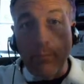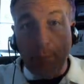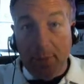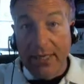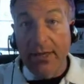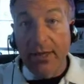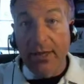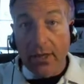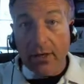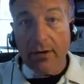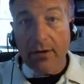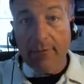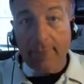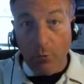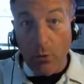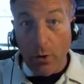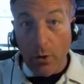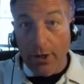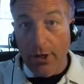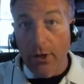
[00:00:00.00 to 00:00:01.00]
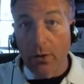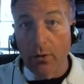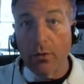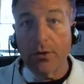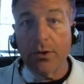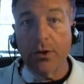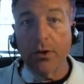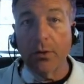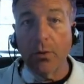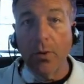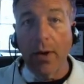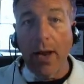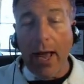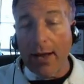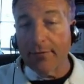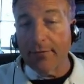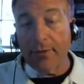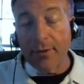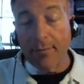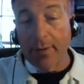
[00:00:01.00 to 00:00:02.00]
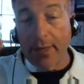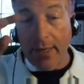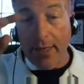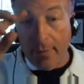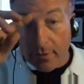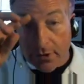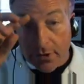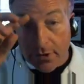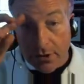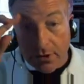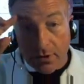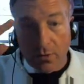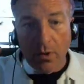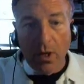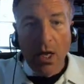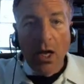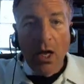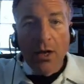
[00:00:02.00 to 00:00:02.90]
be there for you, to have to be able to